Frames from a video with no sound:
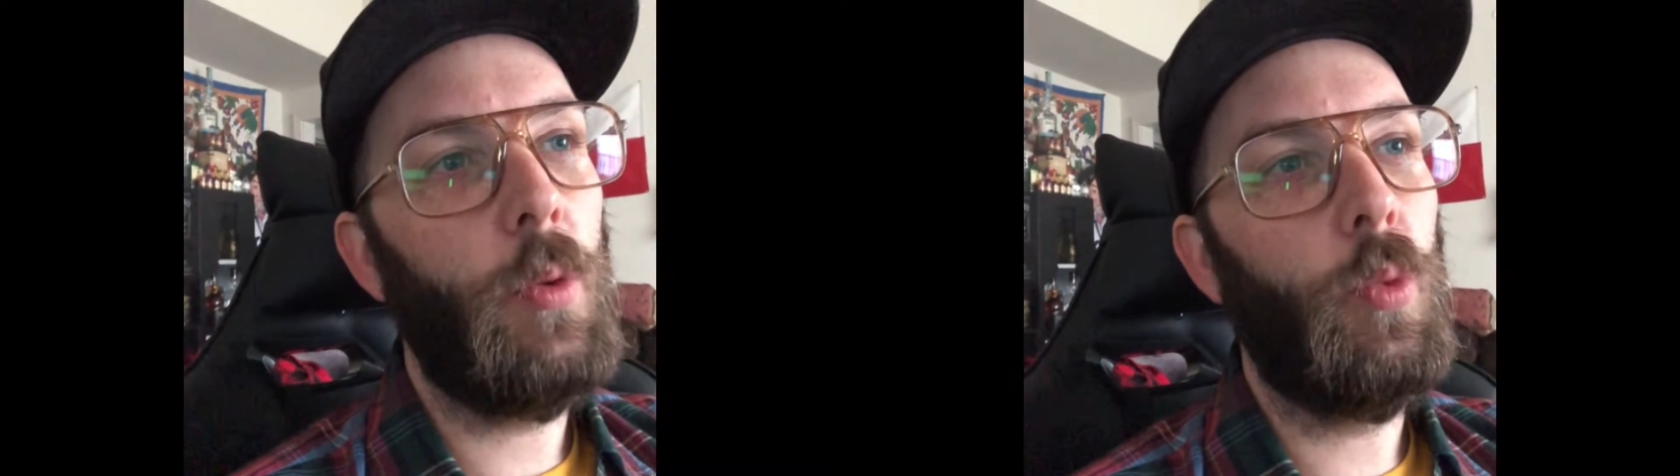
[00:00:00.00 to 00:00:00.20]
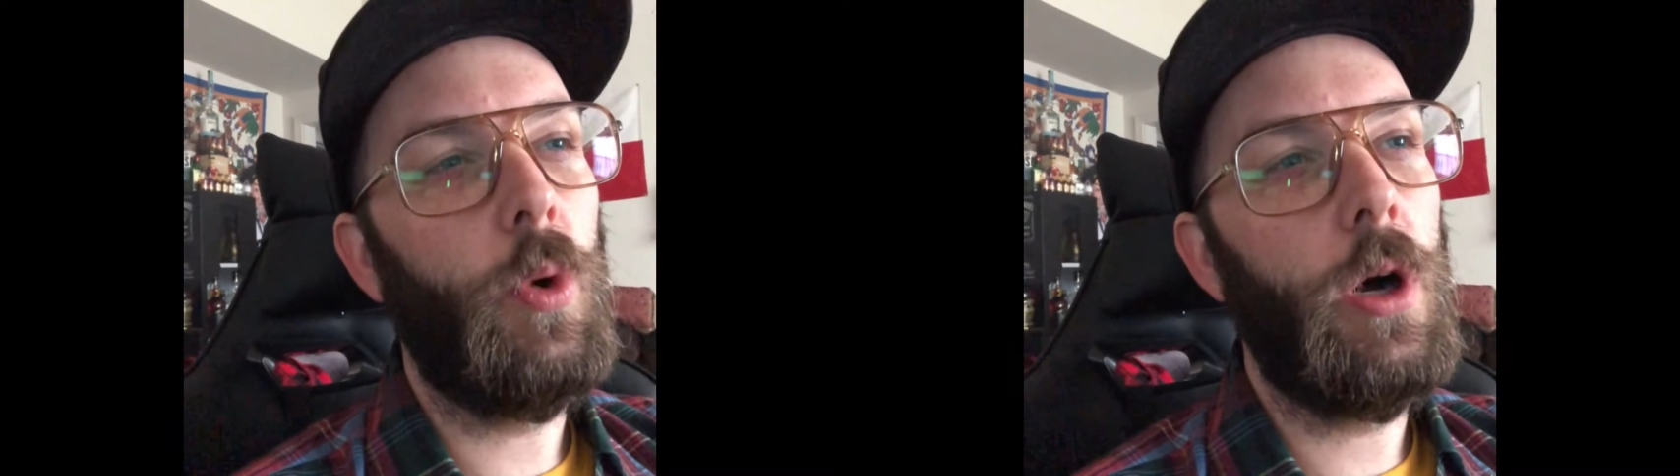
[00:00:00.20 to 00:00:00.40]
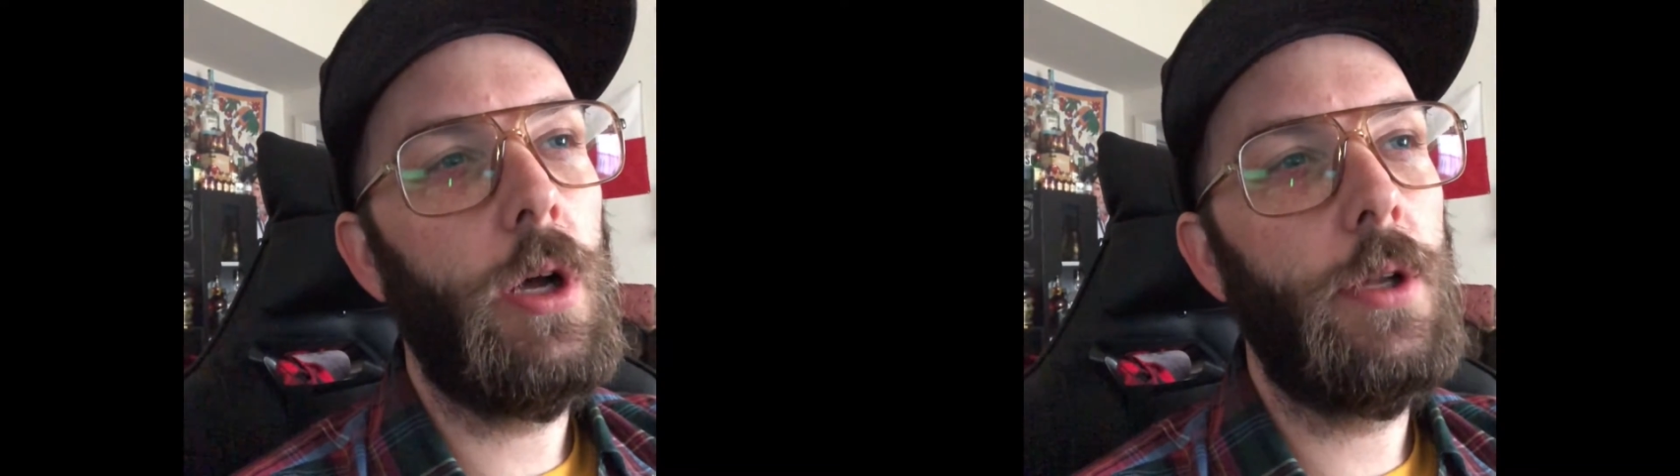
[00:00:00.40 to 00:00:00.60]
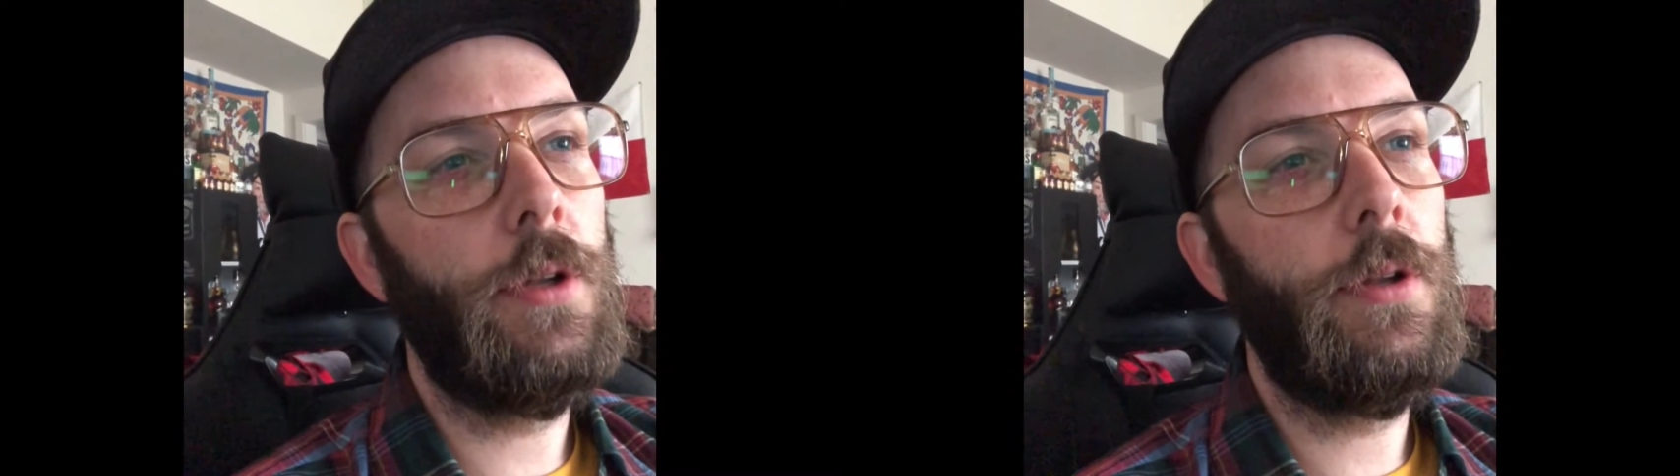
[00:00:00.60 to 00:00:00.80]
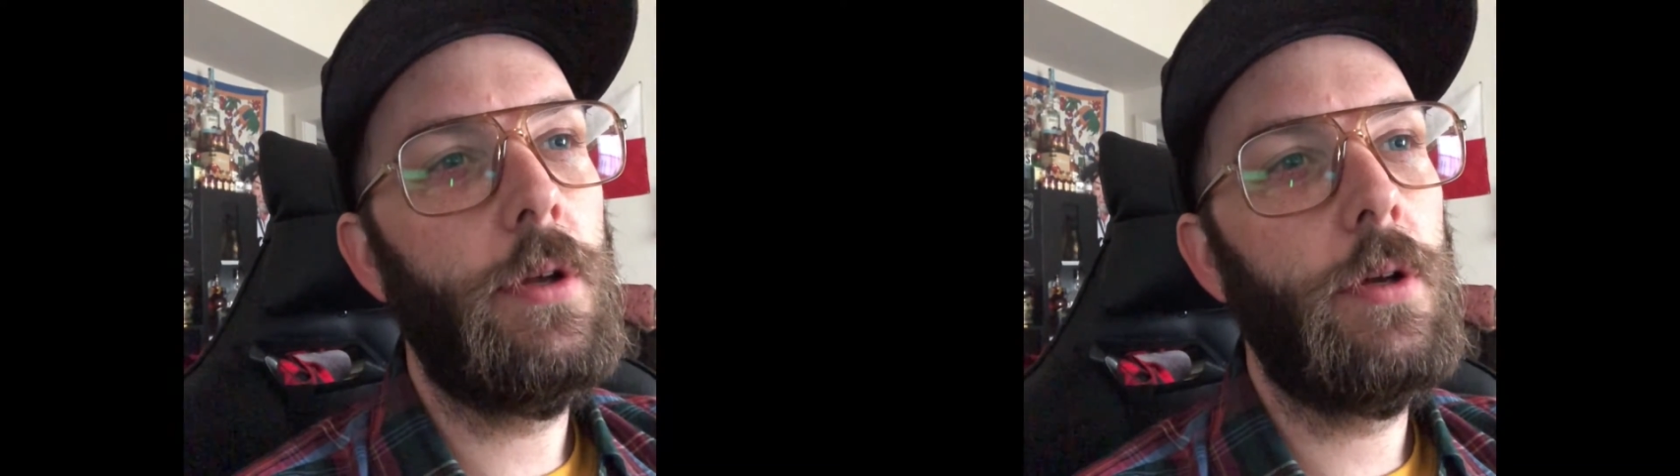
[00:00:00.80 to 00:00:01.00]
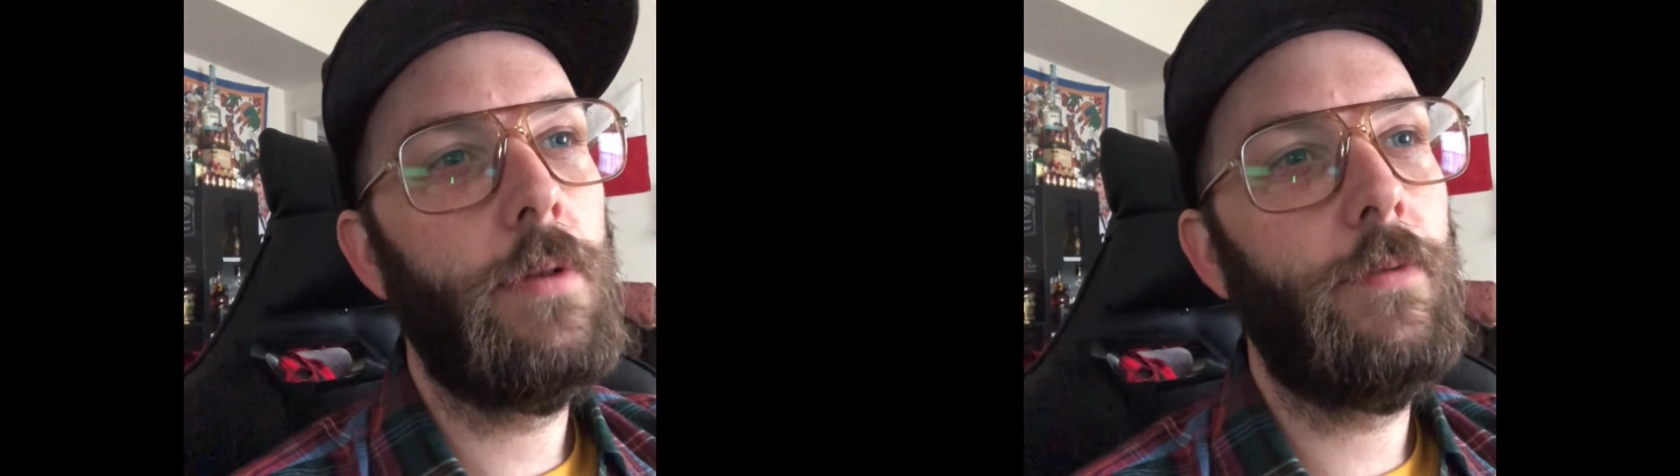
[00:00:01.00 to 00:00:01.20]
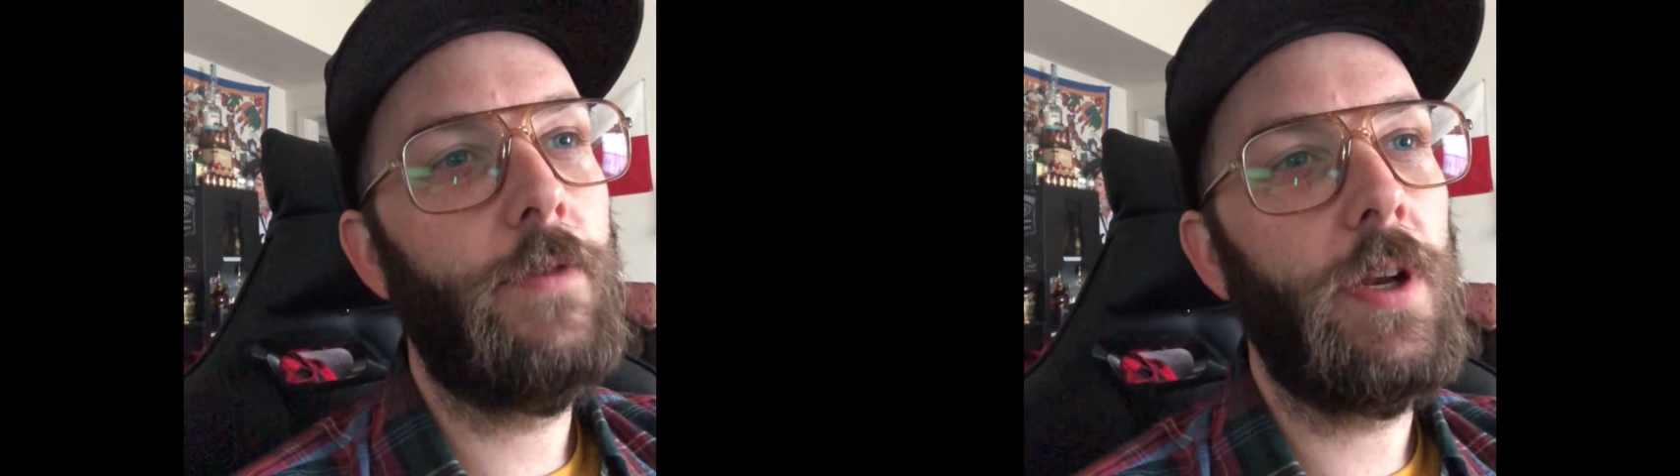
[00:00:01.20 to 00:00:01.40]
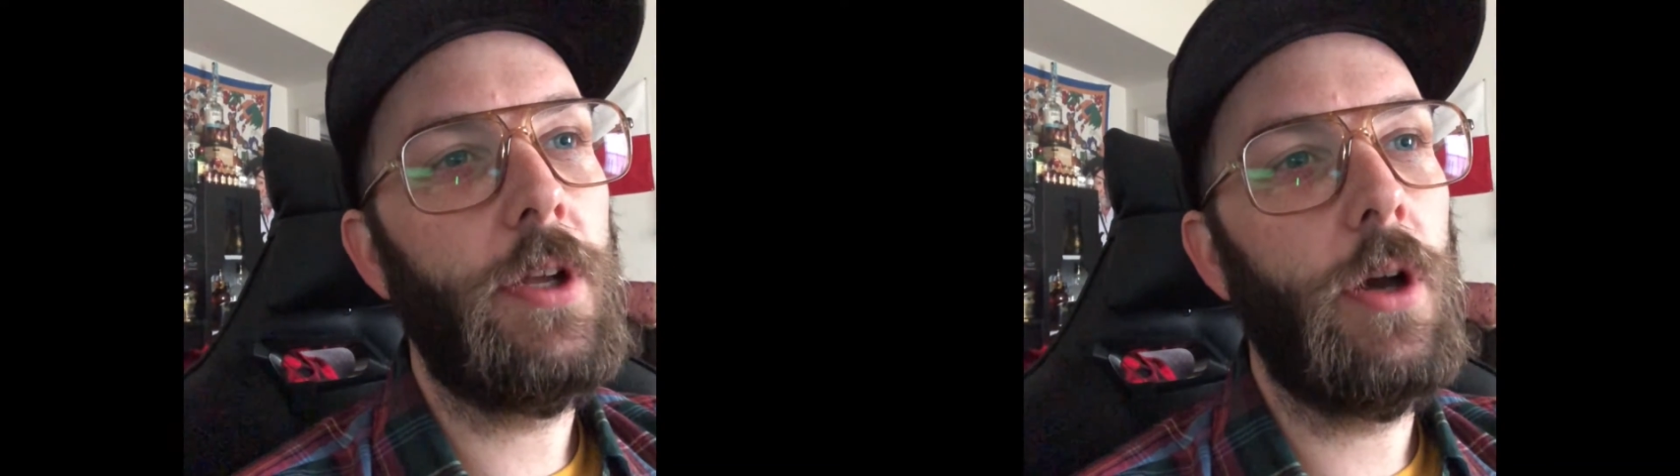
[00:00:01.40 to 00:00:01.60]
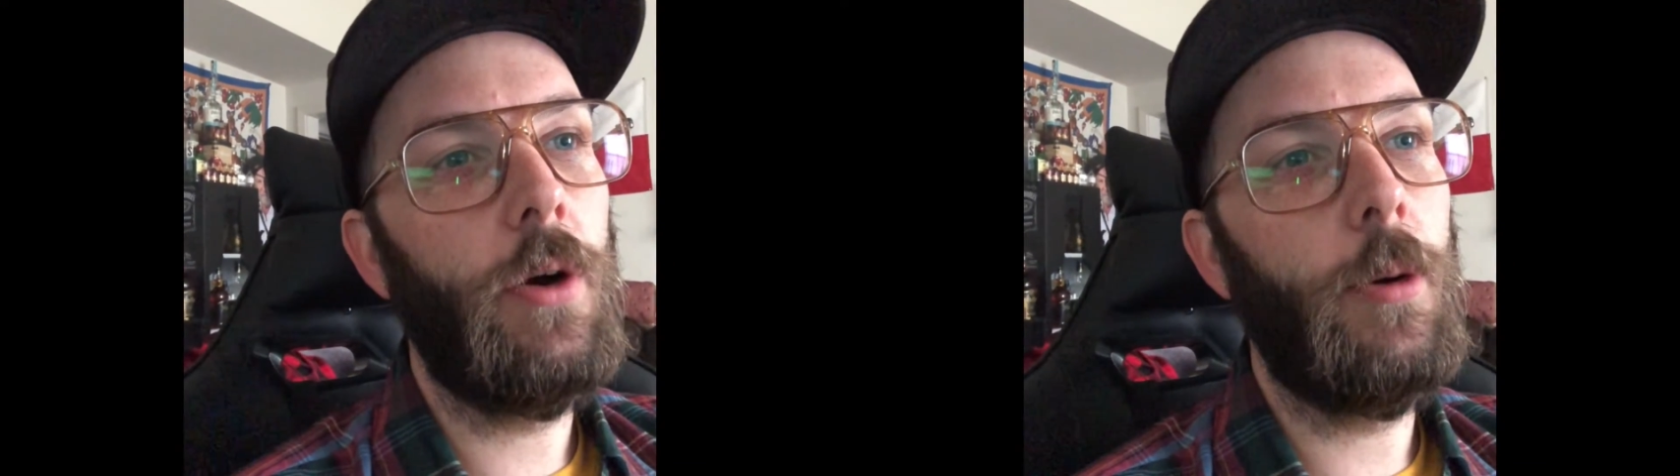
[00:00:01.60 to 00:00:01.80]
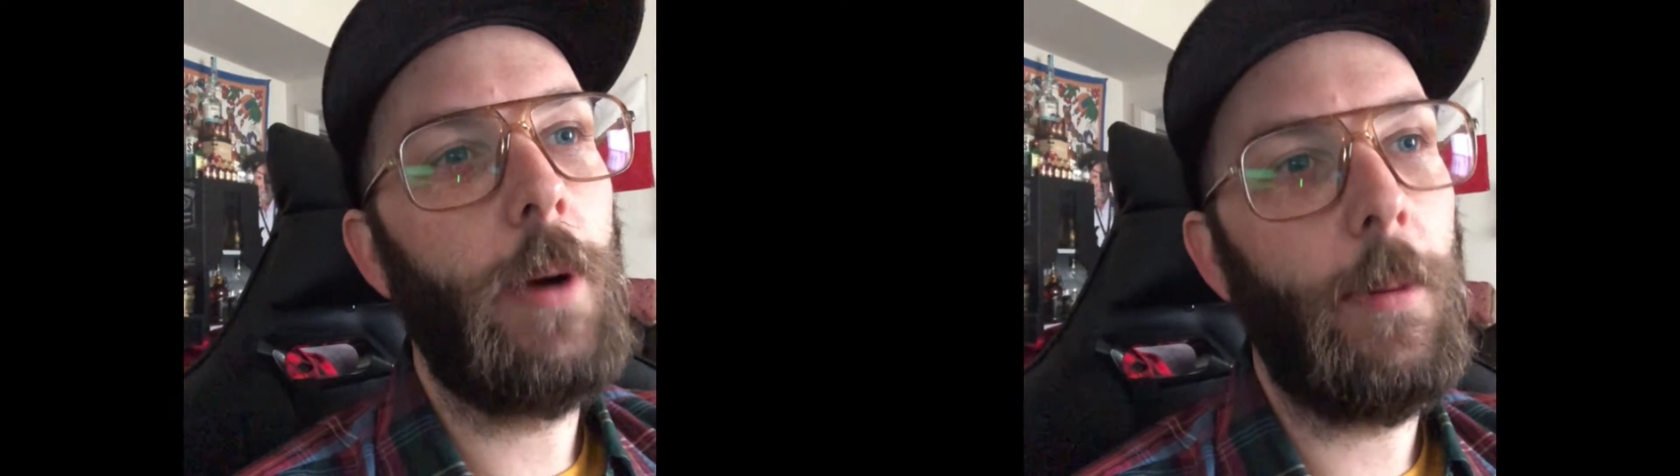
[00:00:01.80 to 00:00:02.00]
one
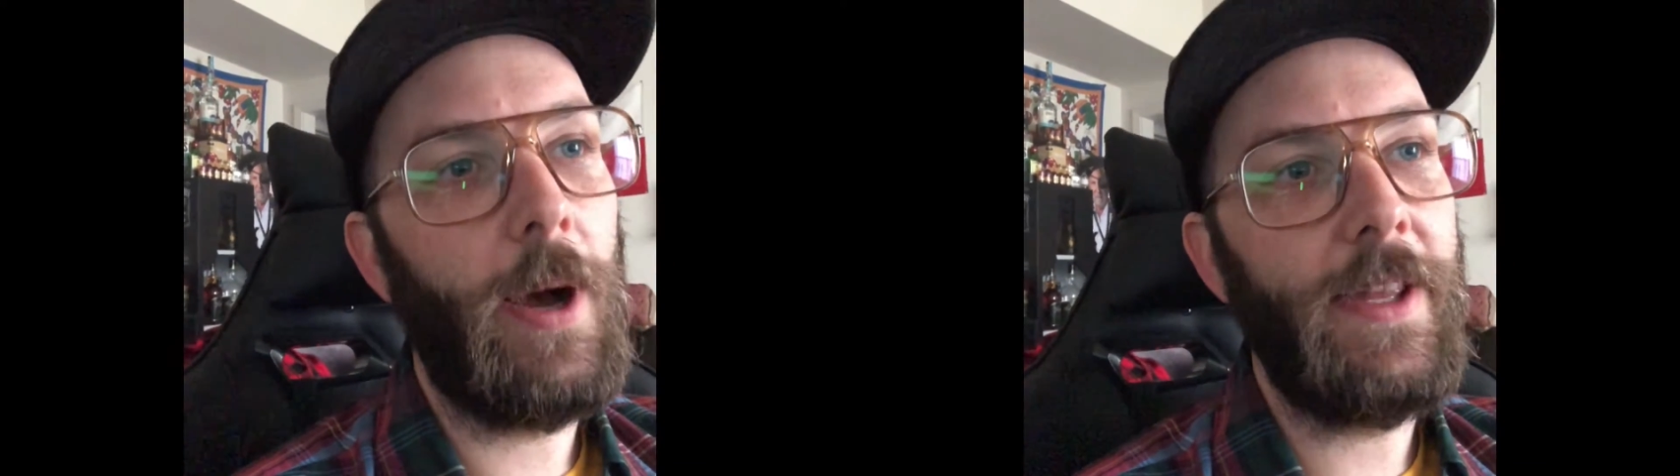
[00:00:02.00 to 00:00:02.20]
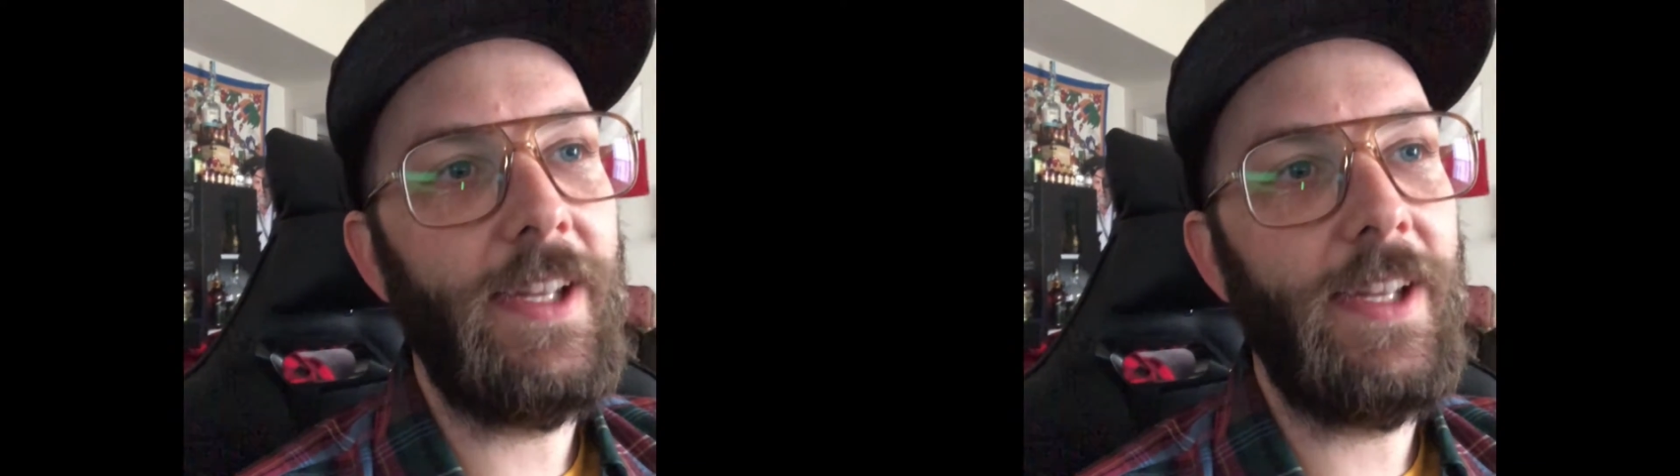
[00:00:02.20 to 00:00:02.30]
video about my